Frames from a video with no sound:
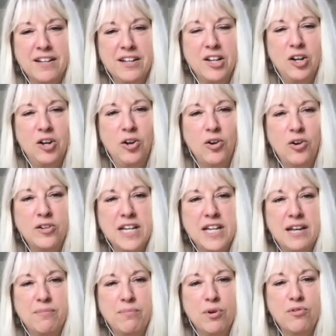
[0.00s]
looked
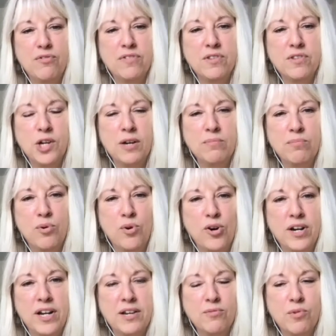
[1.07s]
at both the
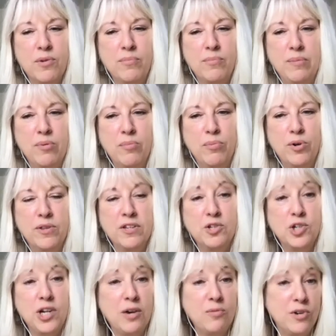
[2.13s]
Jamboard and what people put in the
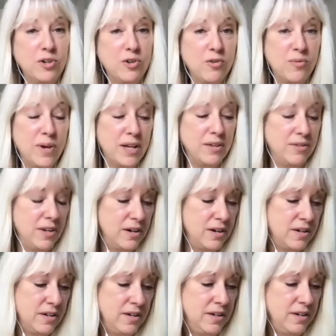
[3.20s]
chat window around there,
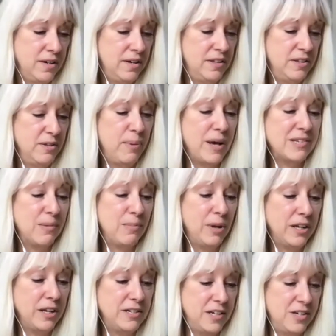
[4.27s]
the
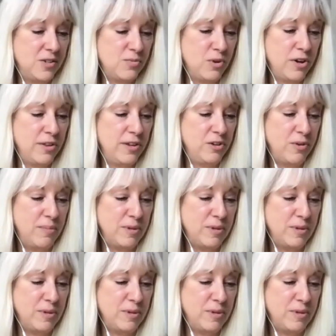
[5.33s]
possibilities? What are they dream is